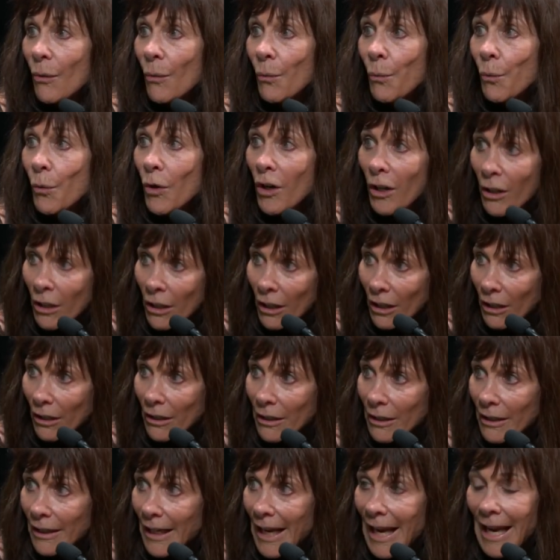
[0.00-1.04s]

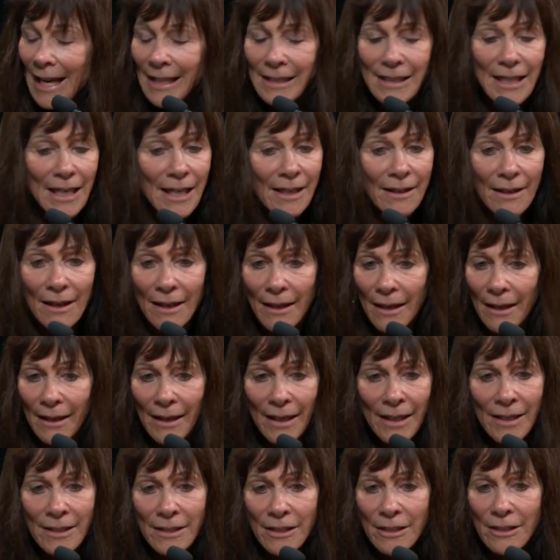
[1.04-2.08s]
work, and
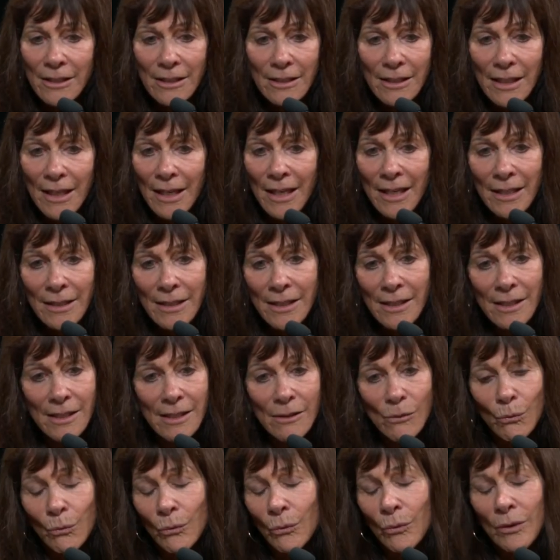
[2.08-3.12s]
it's it's
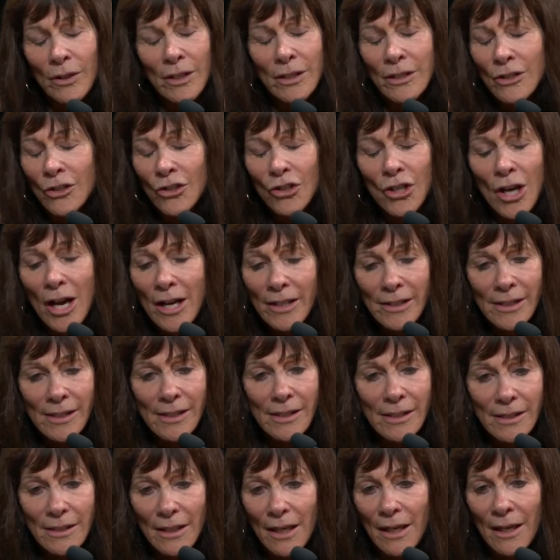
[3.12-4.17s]

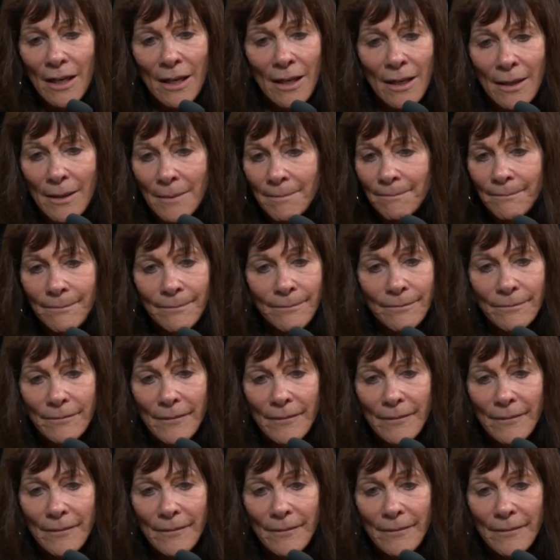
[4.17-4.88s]
just um,